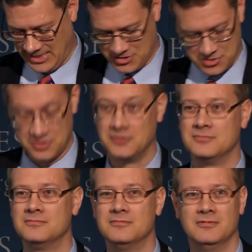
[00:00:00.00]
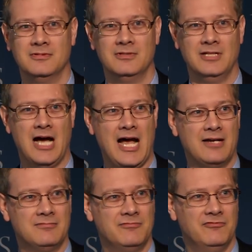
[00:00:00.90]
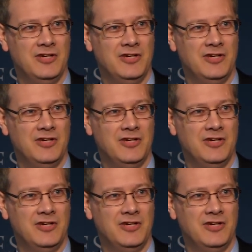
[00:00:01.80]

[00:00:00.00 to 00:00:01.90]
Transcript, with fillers: Answer, not